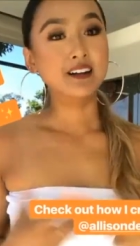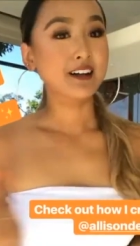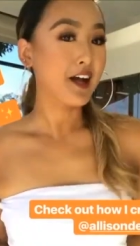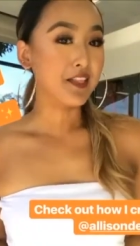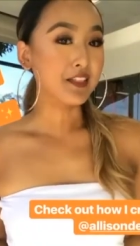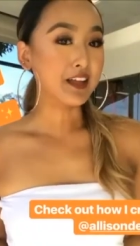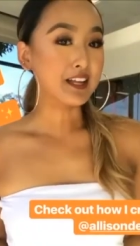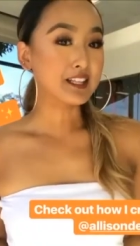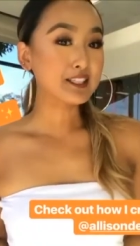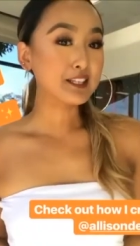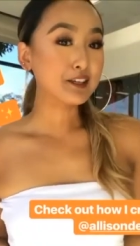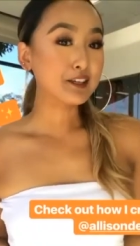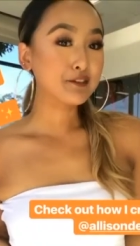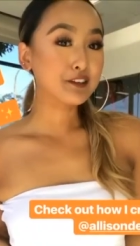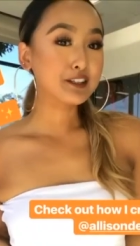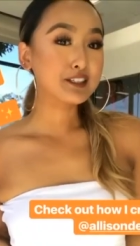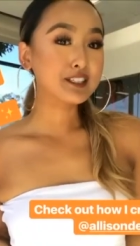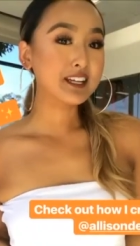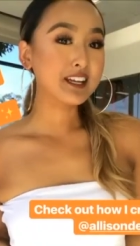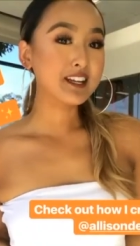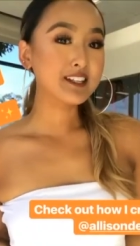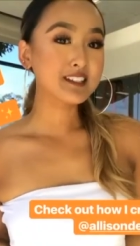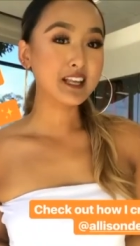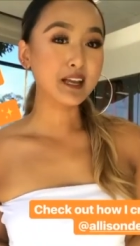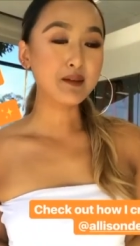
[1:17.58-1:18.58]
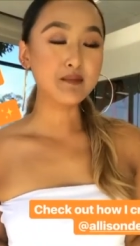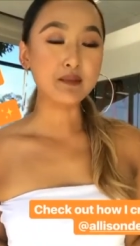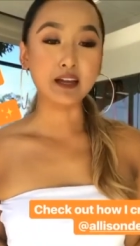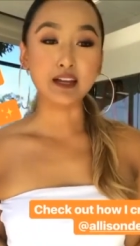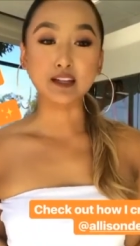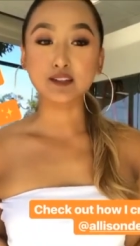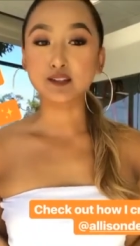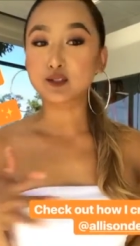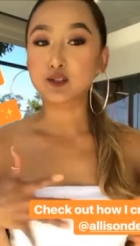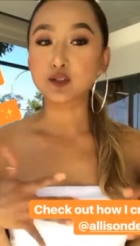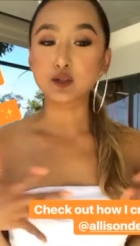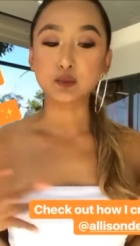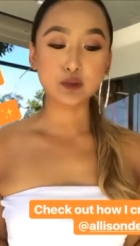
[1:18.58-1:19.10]
And that's it for today's
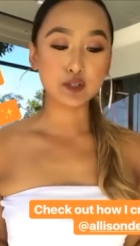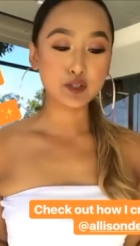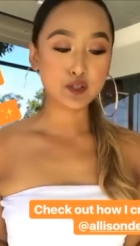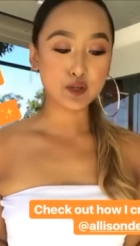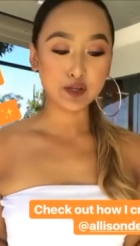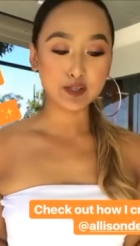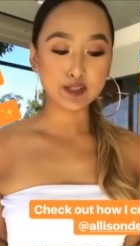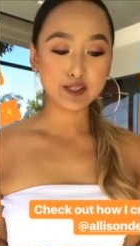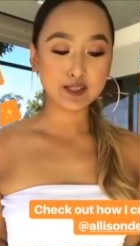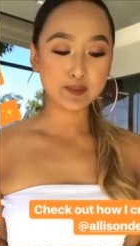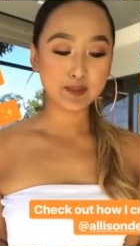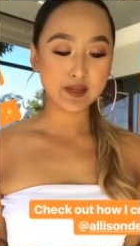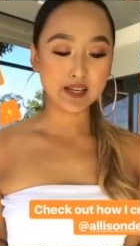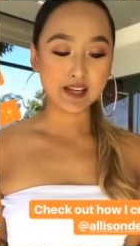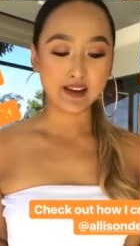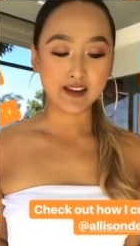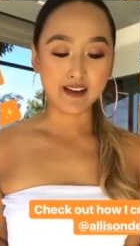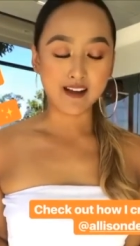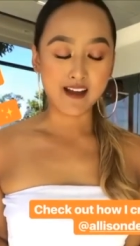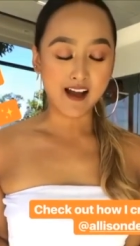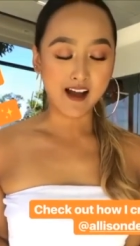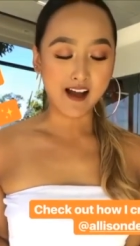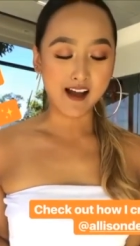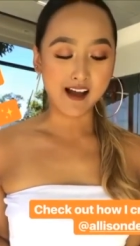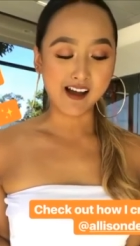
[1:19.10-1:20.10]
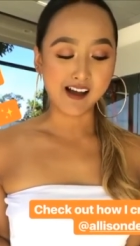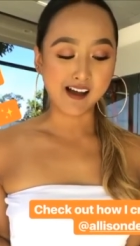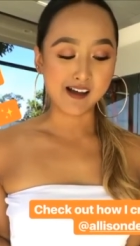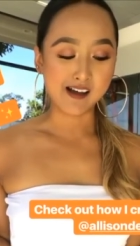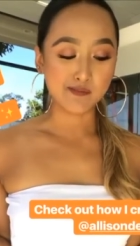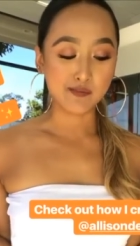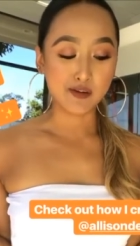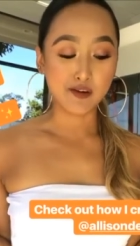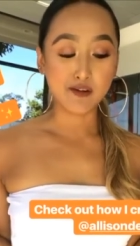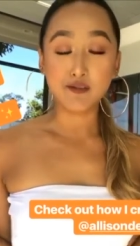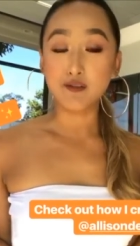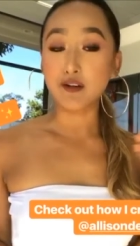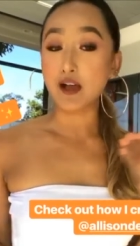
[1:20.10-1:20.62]
segment. Super short and sweet.
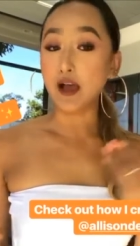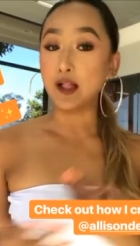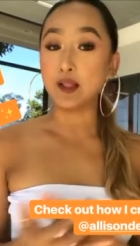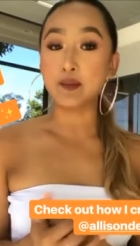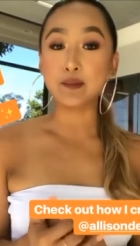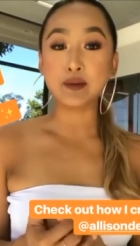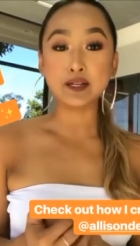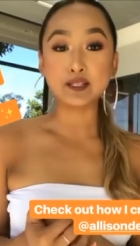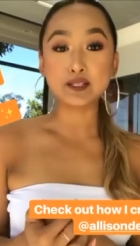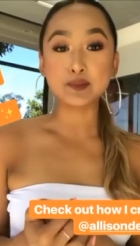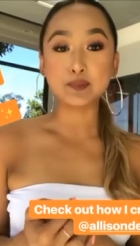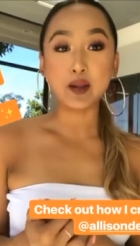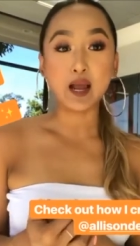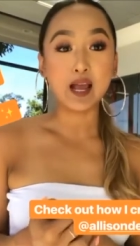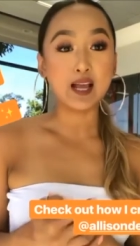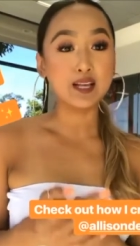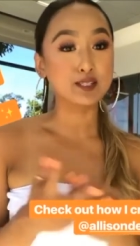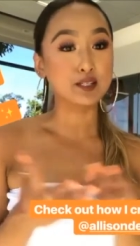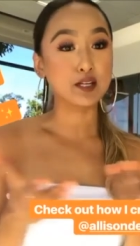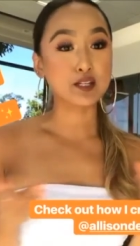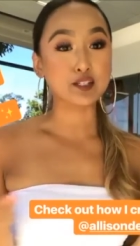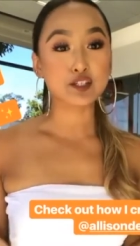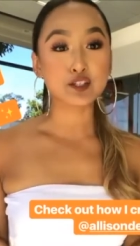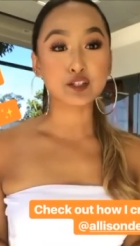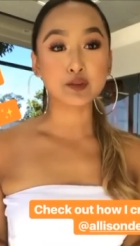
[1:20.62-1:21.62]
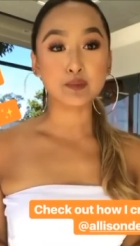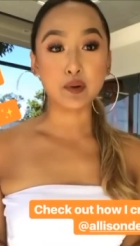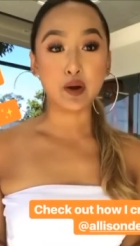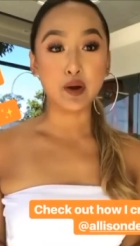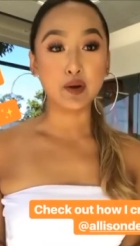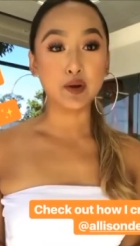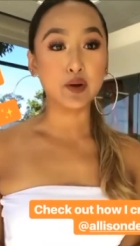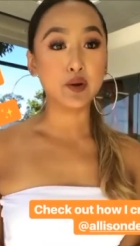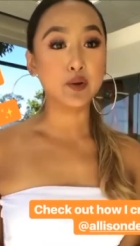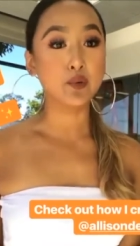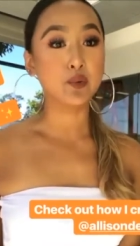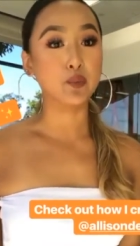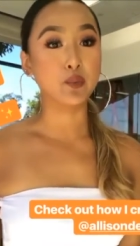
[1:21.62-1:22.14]
Um, Element of Surprise launching
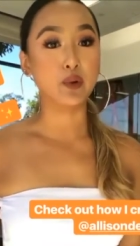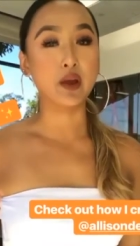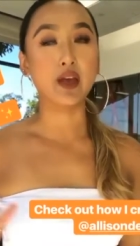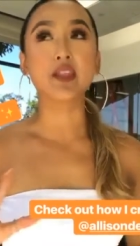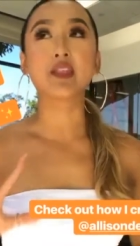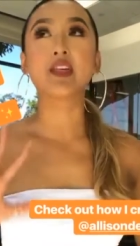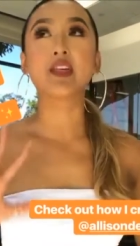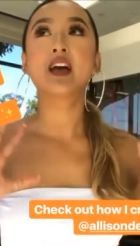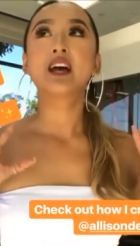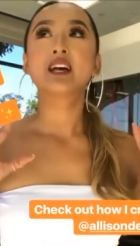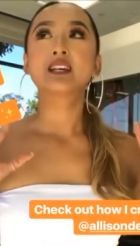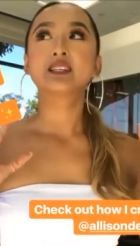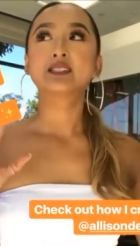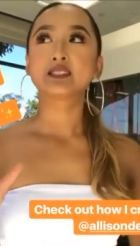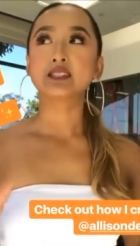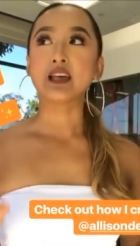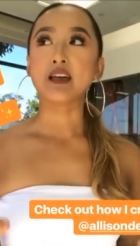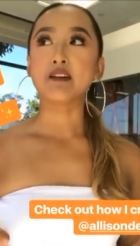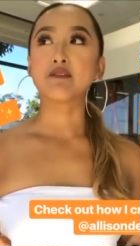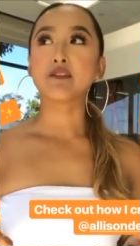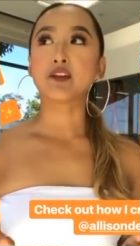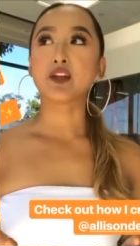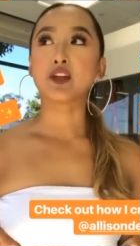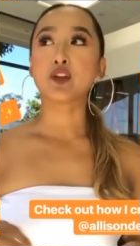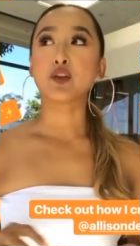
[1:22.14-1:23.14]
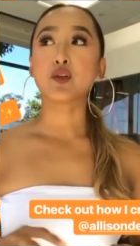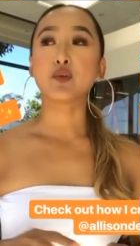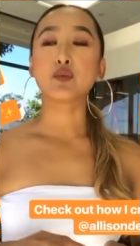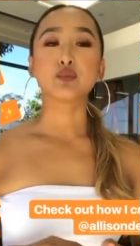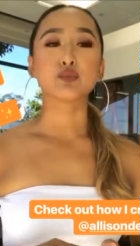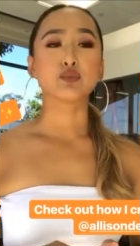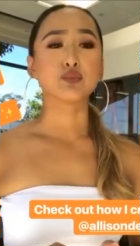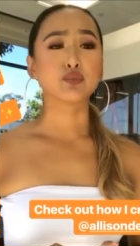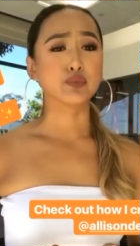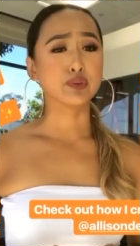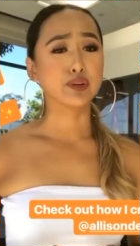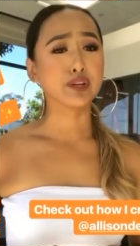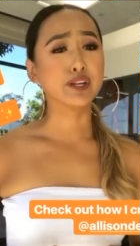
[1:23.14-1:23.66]
tomorrow with seven
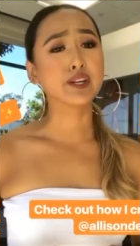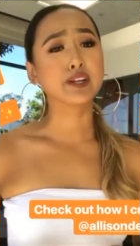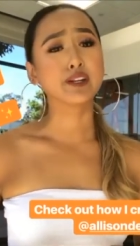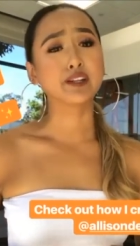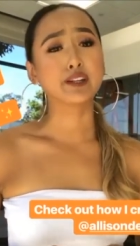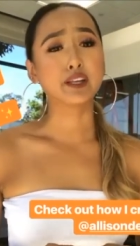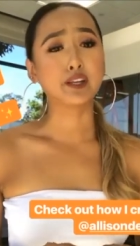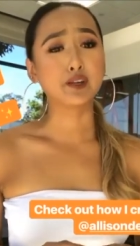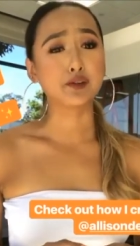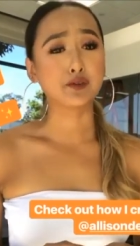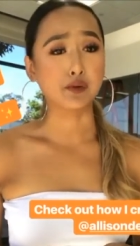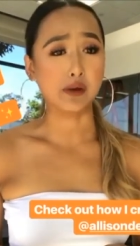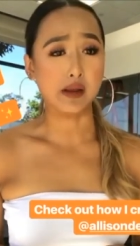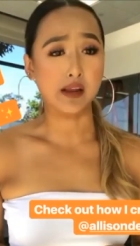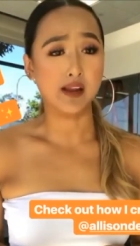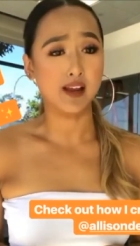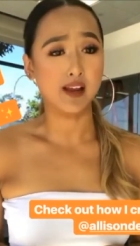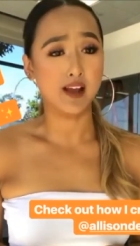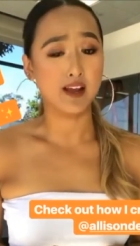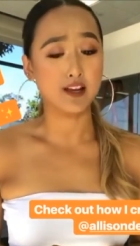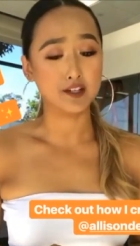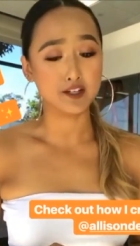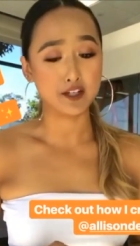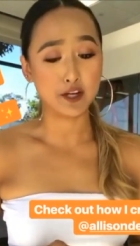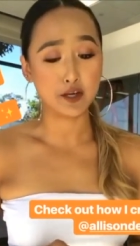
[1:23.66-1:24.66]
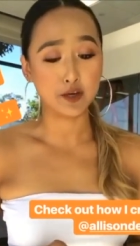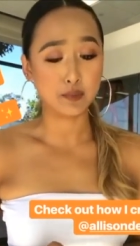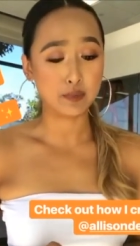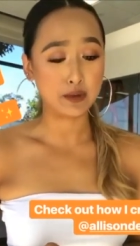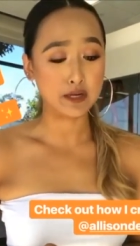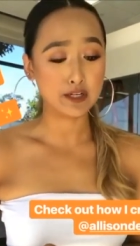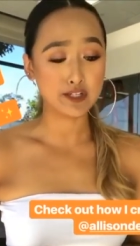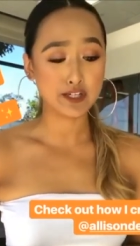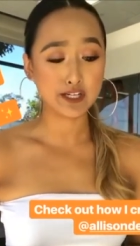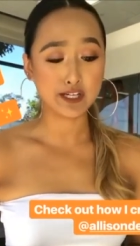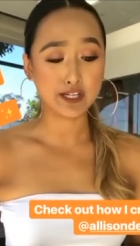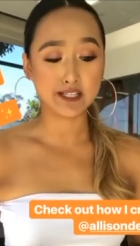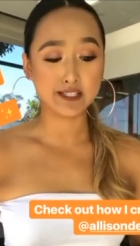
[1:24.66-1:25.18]
really great eyeshadow
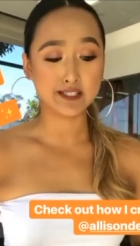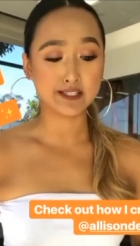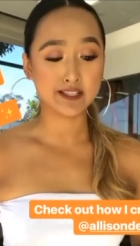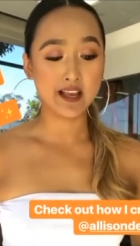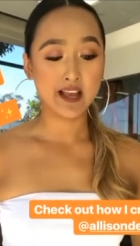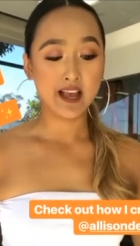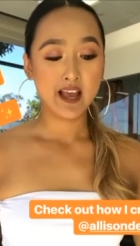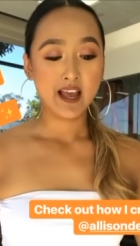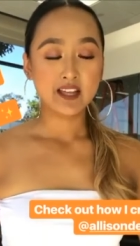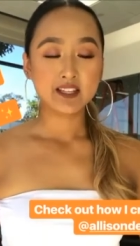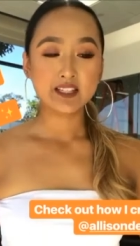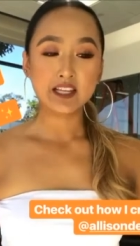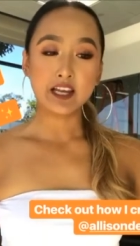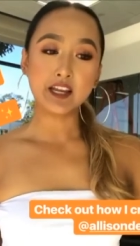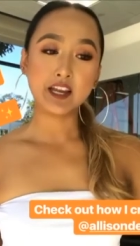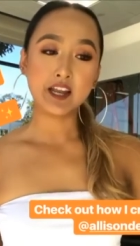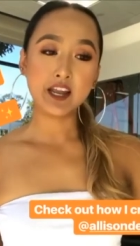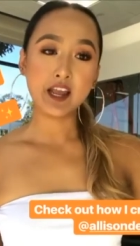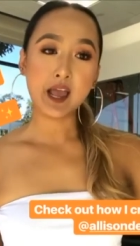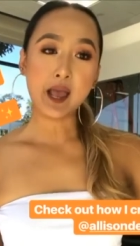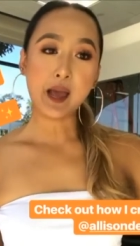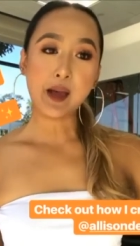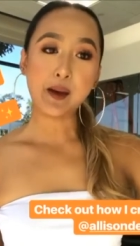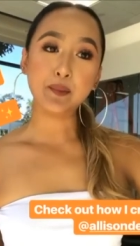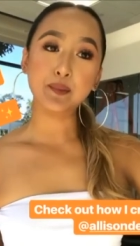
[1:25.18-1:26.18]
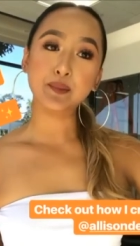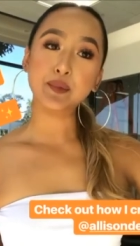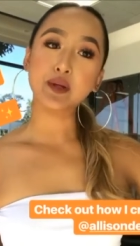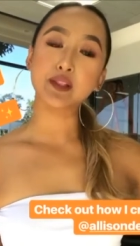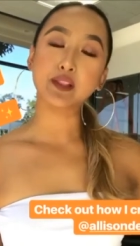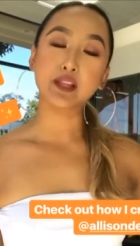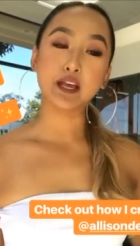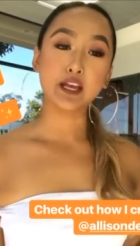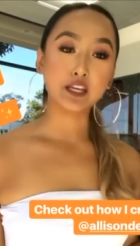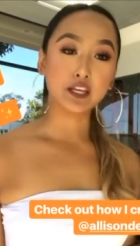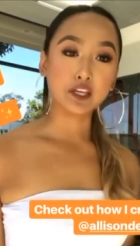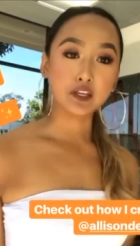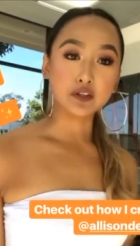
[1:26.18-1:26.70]
brushes. ten A M
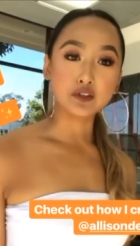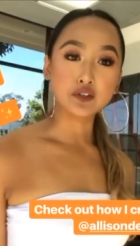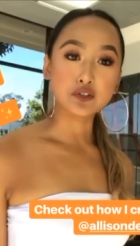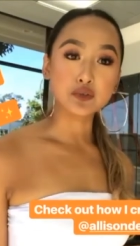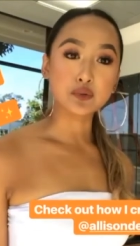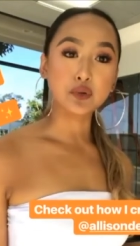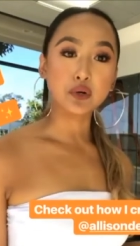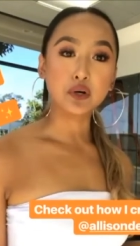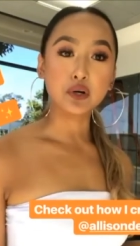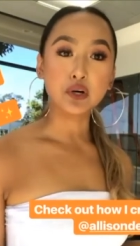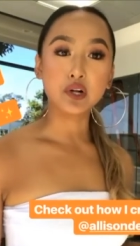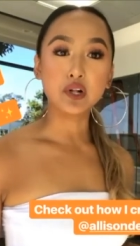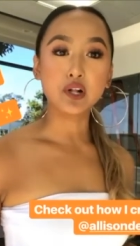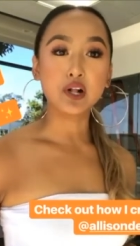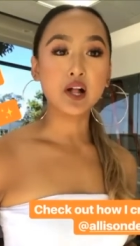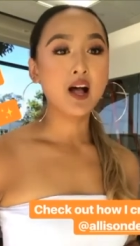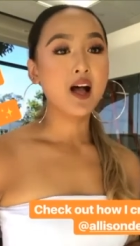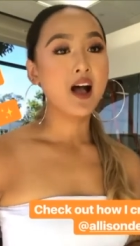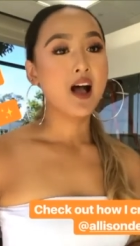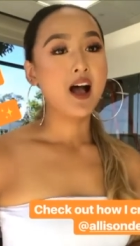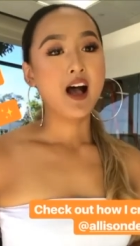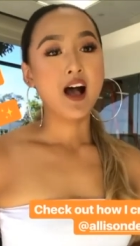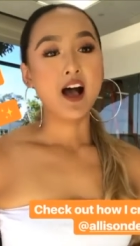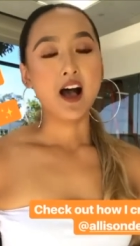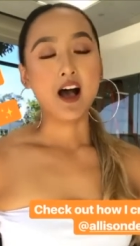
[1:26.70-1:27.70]
like usual.